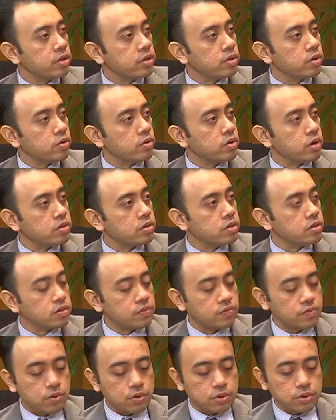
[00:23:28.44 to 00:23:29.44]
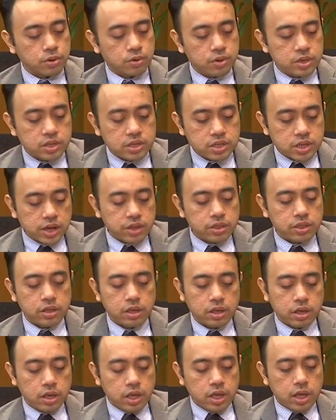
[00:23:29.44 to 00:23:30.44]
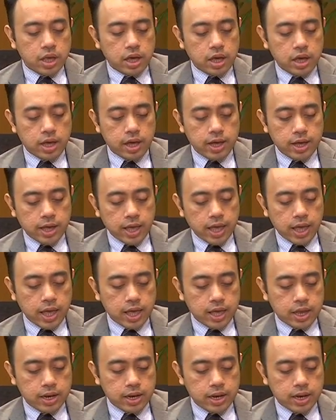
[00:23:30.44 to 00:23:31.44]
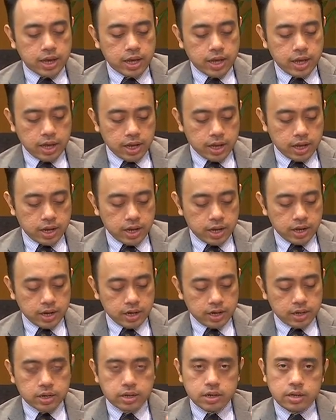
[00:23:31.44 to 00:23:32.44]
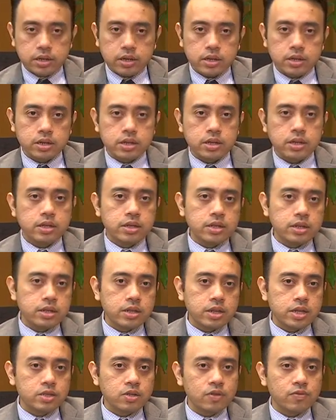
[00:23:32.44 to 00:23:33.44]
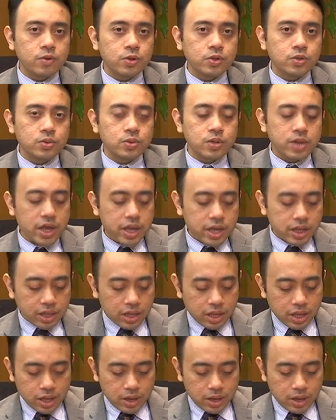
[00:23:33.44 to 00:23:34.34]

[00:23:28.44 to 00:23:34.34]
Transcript: Neil Cross, for your insight. That's all for tonight.